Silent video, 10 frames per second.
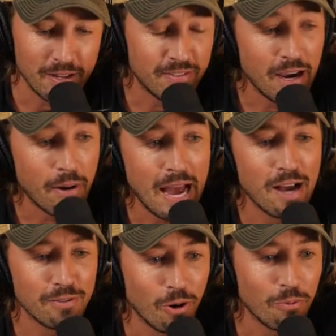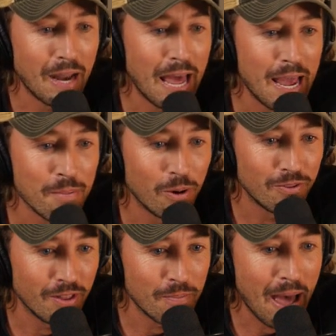is now a household name
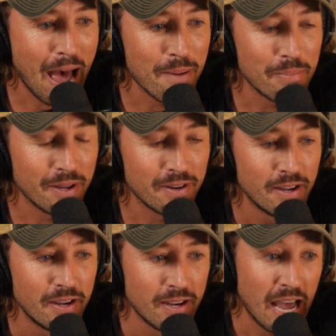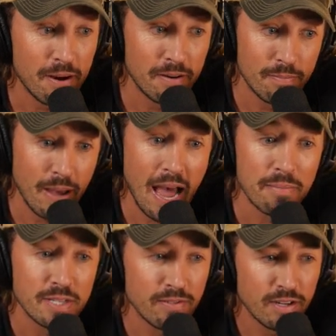onto the map and and
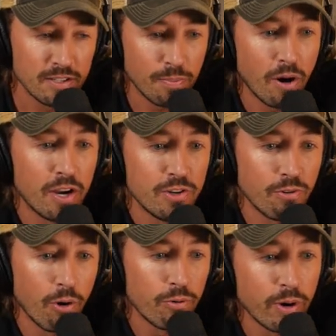perhaps even inspired your own